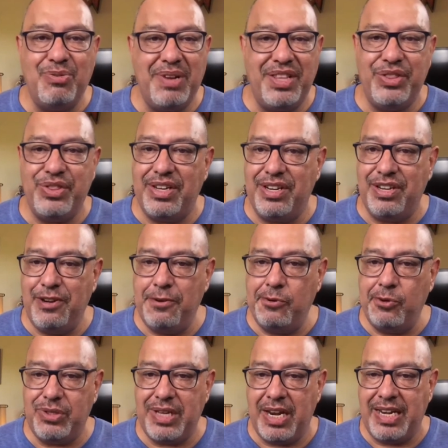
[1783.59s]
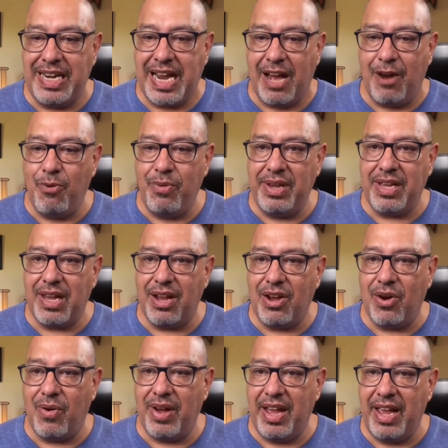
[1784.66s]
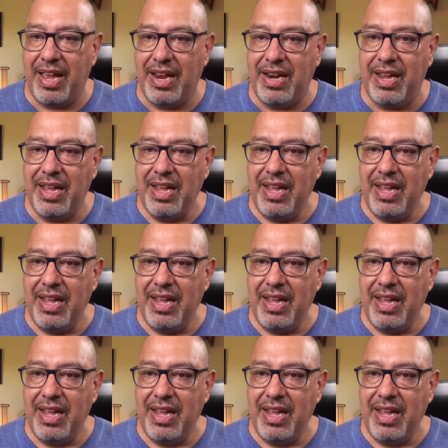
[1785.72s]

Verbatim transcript: with the news, and now we can go ahead